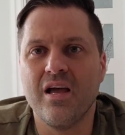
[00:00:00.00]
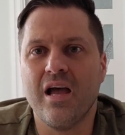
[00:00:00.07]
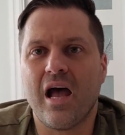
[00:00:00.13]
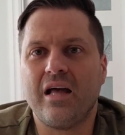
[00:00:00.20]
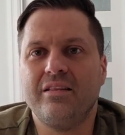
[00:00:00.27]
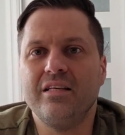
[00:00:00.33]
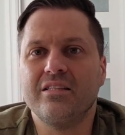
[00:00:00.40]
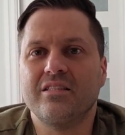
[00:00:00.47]

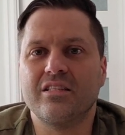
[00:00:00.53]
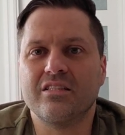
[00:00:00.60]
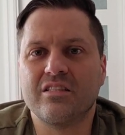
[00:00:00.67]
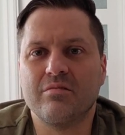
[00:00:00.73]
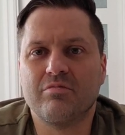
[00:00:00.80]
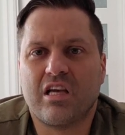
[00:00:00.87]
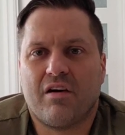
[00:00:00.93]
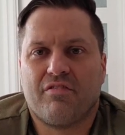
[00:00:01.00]
And these
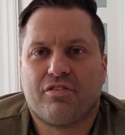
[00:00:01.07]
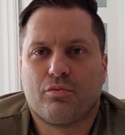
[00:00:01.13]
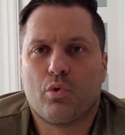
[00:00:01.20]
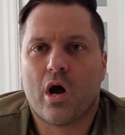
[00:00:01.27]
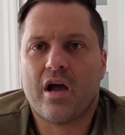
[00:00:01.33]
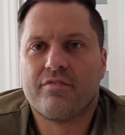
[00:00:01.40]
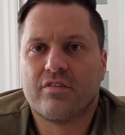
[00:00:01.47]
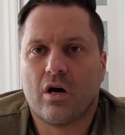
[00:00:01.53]
systems have
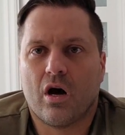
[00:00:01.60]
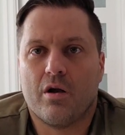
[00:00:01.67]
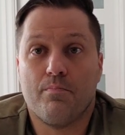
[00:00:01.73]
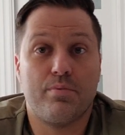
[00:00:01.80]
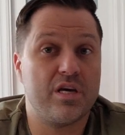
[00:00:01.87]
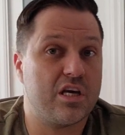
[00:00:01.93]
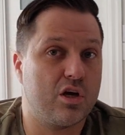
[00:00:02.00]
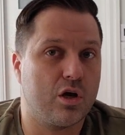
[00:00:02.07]
thrived on
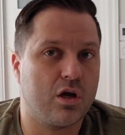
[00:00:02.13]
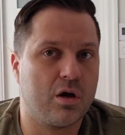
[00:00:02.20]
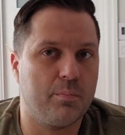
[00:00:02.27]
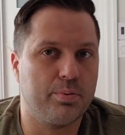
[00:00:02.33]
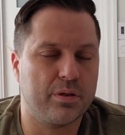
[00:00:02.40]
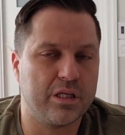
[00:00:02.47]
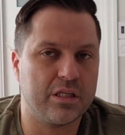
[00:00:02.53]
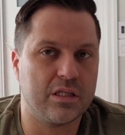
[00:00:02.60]
being
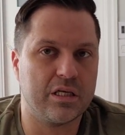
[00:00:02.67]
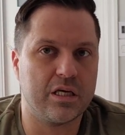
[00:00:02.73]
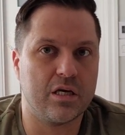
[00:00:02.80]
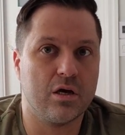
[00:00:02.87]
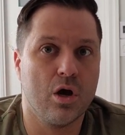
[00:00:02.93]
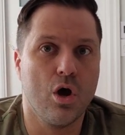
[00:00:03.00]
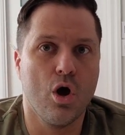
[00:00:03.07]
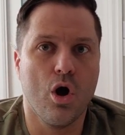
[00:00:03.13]

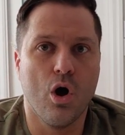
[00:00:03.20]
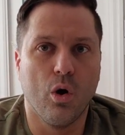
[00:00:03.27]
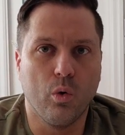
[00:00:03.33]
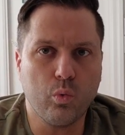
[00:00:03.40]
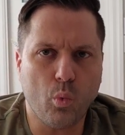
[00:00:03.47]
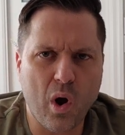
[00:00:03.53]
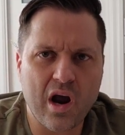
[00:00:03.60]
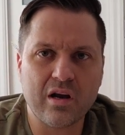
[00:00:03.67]
completely
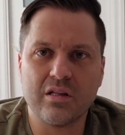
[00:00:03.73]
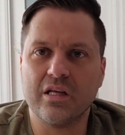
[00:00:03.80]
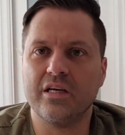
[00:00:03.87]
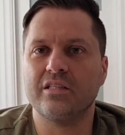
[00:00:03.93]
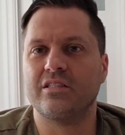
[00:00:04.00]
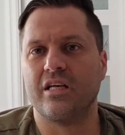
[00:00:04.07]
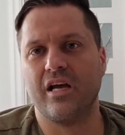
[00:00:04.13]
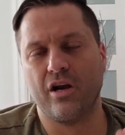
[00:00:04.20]

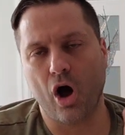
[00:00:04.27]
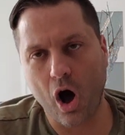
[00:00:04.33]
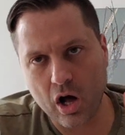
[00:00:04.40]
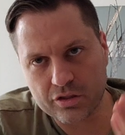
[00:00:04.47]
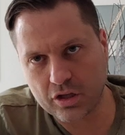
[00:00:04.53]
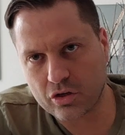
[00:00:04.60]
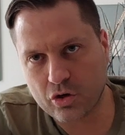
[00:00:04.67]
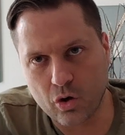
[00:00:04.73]
wireless and on
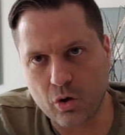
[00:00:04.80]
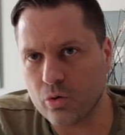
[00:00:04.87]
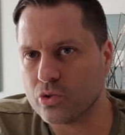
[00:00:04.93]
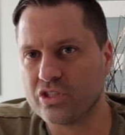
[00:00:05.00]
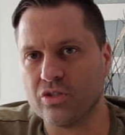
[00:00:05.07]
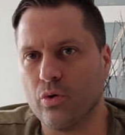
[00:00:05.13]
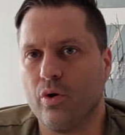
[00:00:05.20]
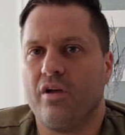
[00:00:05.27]
the go.
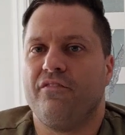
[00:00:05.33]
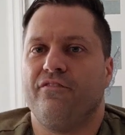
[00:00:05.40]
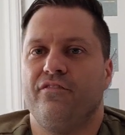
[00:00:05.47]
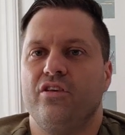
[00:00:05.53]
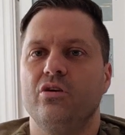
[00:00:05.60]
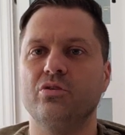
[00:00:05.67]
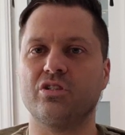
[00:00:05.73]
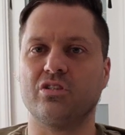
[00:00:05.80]
So if
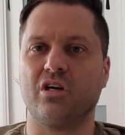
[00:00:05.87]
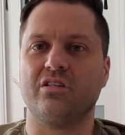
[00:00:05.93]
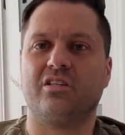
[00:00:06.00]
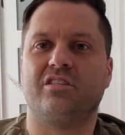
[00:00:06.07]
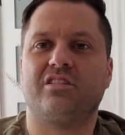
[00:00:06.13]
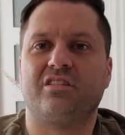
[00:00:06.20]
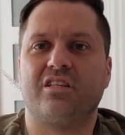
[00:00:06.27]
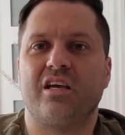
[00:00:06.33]
you start to
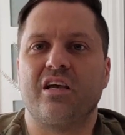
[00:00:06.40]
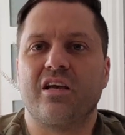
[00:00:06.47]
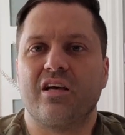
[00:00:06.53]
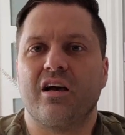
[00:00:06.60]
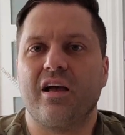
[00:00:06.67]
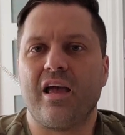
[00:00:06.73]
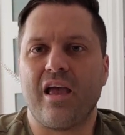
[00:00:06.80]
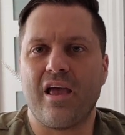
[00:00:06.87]
stick
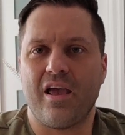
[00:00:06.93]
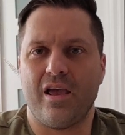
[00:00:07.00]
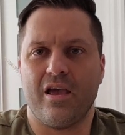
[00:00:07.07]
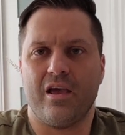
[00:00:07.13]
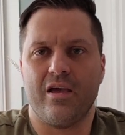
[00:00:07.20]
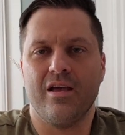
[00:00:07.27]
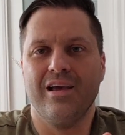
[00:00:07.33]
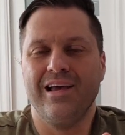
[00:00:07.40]

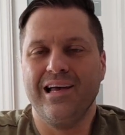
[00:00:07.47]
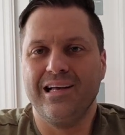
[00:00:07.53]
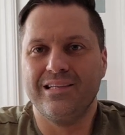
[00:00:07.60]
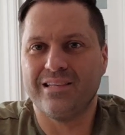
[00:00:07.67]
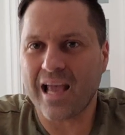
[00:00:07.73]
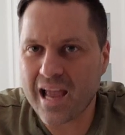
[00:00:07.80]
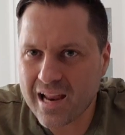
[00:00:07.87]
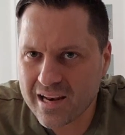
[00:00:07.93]

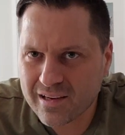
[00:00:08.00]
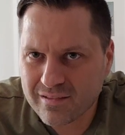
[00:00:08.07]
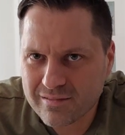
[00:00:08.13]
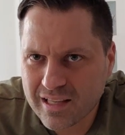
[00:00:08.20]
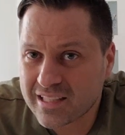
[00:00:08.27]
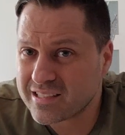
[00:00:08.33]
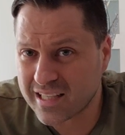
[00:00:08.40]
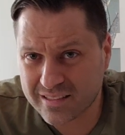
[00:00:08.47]

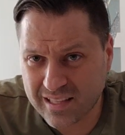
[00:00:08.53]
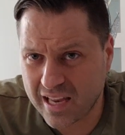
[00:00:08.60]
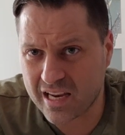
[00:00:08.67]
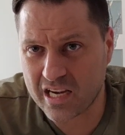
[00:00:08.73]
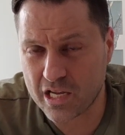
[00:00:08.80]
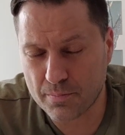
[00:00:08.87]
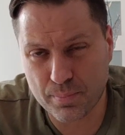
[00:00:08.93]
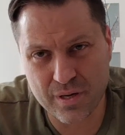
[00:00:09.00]
let's say a
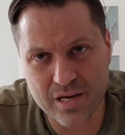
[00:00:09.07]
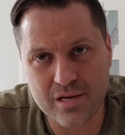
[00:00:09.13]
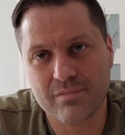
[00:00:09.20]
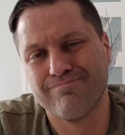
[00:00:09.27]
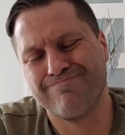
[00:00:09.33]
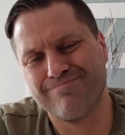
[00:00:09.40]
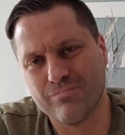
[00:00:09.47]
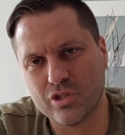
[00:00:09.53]
1080p,
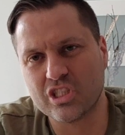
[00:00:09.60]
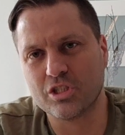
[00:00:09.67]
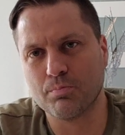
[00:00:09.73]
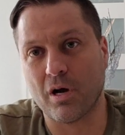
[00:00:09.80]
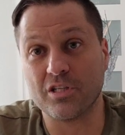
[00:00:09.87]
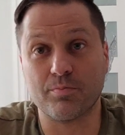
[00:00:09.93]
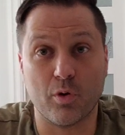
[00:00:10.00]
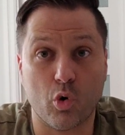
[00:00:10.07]
which is
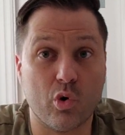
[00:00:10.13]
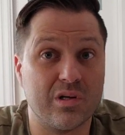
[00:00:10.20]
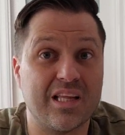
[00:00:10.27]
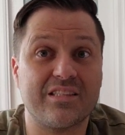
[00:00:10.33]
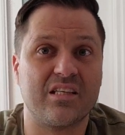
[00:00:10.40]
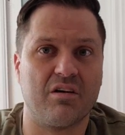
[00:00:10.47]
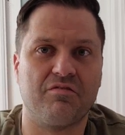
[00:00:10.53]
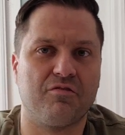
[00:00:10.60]
possible, or
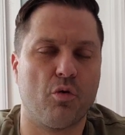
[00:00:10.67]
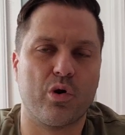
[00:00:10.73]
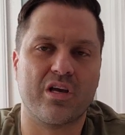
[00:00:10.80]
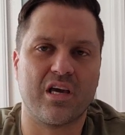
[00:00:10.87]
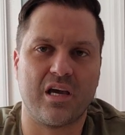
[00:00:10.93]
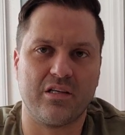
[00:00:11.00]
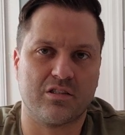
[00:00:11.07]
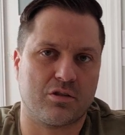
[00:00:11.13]
let's say a
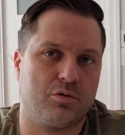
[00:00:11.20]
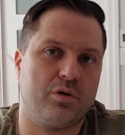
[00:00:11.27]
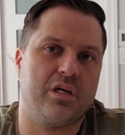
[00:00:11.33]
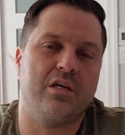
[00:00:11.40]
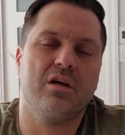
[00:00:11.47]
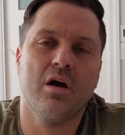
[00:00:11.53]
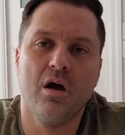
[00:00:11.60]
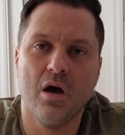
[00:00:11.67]
4K
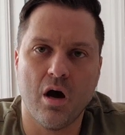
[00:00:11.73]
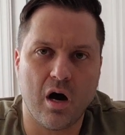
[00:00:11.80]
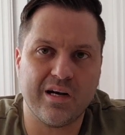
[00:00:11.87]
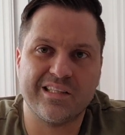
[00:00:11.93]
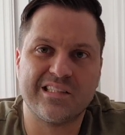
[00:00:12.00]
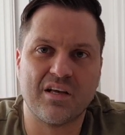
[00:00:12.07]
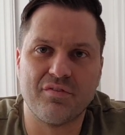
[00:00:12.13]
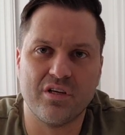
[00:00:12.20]
screen on a
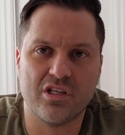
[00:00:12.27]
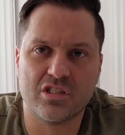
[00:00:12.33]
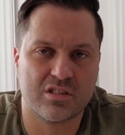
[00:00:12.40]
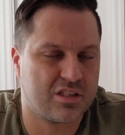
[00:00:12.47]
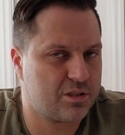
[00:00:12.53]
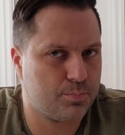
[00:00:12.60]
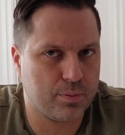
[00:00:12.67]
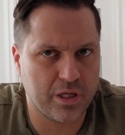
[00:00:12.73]
7-inch
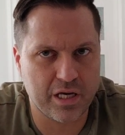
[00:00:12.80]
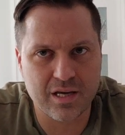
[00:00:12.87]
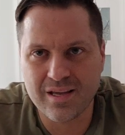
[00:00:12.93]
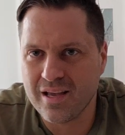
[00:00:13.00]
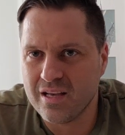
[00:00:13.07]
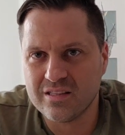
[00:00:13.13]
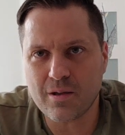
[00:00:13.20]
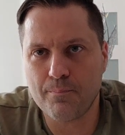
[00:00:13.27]
display,
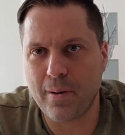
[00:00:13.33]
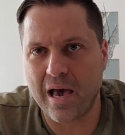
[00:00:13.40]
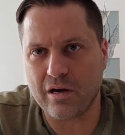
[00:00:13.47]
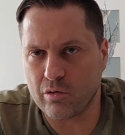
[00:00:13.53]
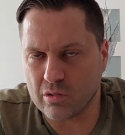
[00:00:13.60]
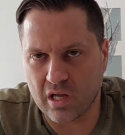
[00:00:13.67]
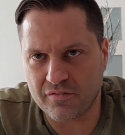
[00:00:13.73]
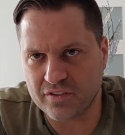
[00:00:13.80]
the
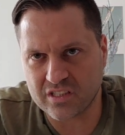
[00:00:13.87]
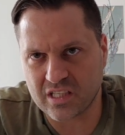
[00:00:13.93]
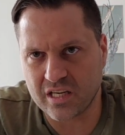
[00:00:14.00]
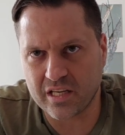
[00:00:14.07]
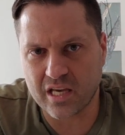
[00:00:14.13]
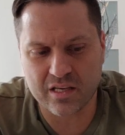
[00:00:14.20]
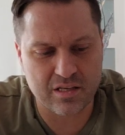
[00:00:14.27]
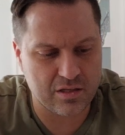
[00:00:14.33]
battery life is going to
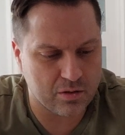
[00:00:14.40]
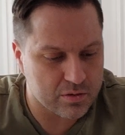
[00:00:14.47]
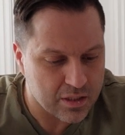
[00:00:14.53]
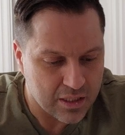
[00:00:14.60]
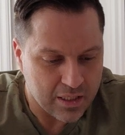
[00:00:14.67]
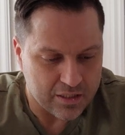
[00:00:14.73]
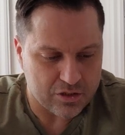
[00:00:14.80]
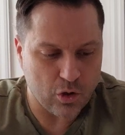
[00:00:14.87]
get killed.
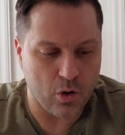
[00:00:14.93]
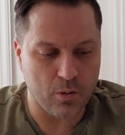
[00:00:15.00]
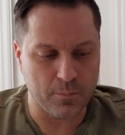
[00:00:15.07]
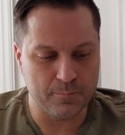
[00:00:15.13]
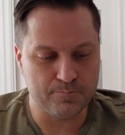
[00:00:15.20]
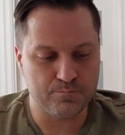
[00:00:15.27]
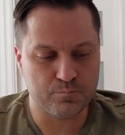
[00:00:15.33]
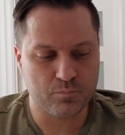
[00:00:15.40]

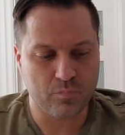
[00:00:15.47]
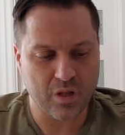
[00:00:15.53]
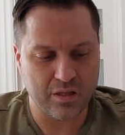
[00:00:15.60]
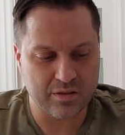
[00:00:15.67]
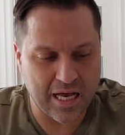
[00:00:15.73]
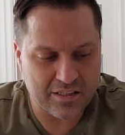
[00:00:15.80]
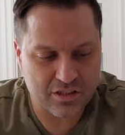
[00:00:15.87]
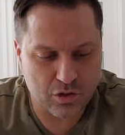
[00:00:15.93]
So
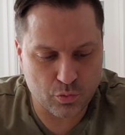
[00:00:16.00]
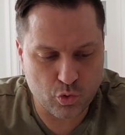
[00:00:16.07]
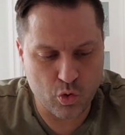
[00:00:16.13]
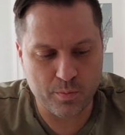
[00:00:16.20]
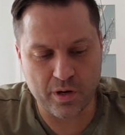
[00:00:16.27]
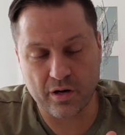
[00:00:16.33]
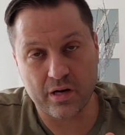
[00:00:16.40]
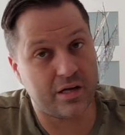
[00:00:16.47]
that's the
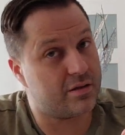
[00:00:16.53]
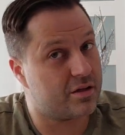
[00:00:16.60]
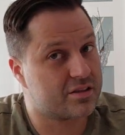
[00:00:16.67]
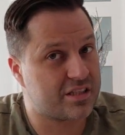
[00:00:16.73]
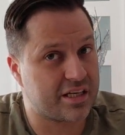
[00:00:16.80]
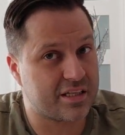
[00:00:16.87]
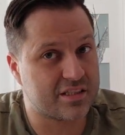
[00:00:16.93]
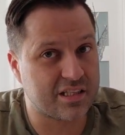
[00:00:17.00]
rumor. It looks
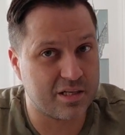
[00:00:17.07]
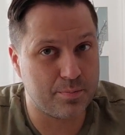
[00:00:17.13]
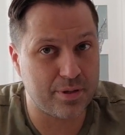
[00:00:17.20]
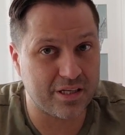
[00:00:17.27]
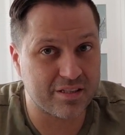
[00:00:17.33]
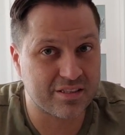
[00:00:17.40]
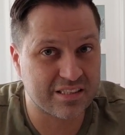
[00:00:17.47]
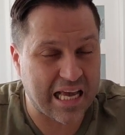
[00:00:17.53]
like it's going to be
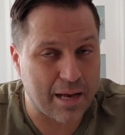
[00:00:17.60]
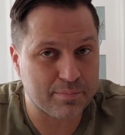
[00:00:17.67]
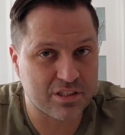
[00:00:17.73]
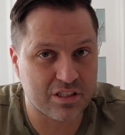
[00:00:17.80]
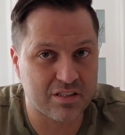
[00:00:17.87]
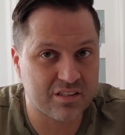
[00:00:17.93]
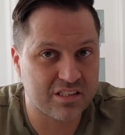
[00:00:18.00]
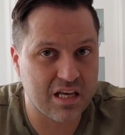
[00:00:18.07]
a
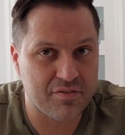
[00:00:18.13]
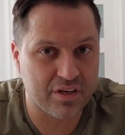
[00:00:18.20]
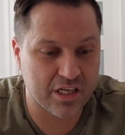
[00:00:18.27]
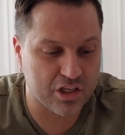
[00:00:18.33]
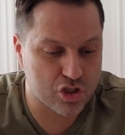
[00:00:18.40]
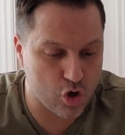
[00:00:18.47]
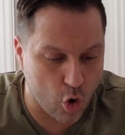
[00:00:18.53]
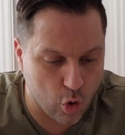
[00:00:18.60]
Samsung
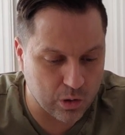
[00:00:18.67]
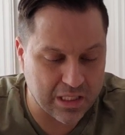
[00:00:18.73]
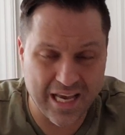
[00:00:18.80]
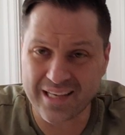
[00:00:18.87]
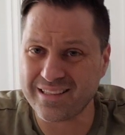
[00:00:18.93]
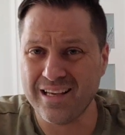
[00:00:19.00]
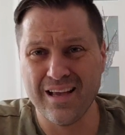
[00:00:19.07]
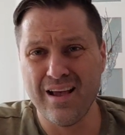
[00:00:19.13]
7-inch
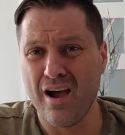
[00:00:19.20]
OLED.